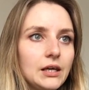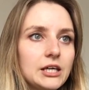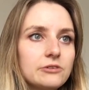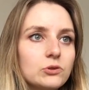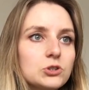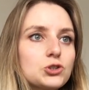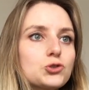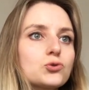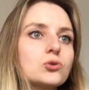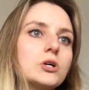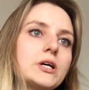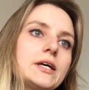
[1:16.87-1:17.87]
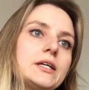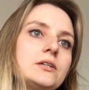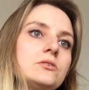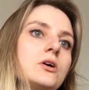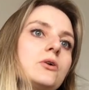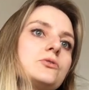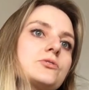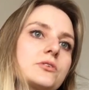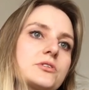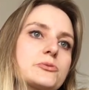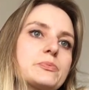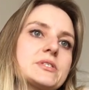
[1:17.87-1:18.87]
If I want to draw in notes on
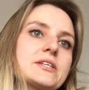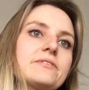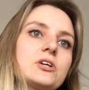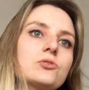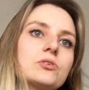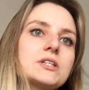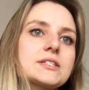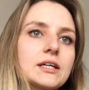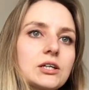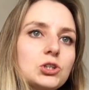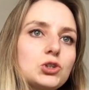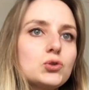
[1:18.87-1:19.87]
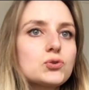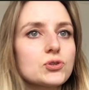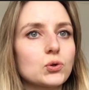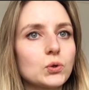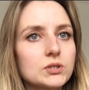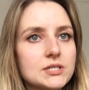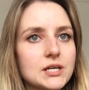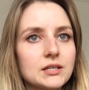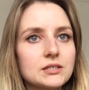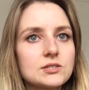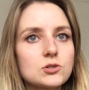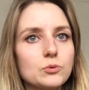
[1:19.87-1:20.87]
a specific grid, I can use the
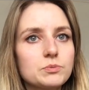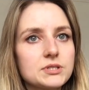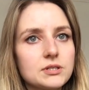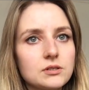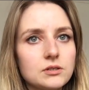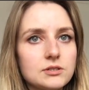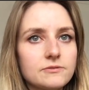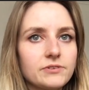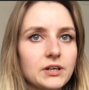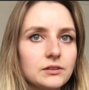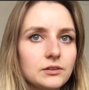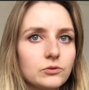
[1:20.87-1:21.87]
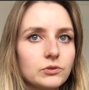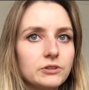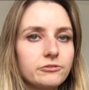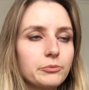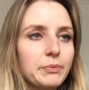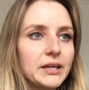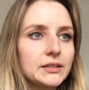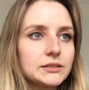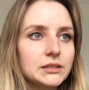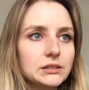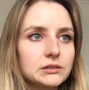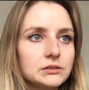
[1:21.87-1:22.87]
quantize knob to define the grid for
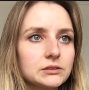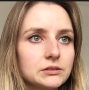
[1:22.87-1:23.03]
painting.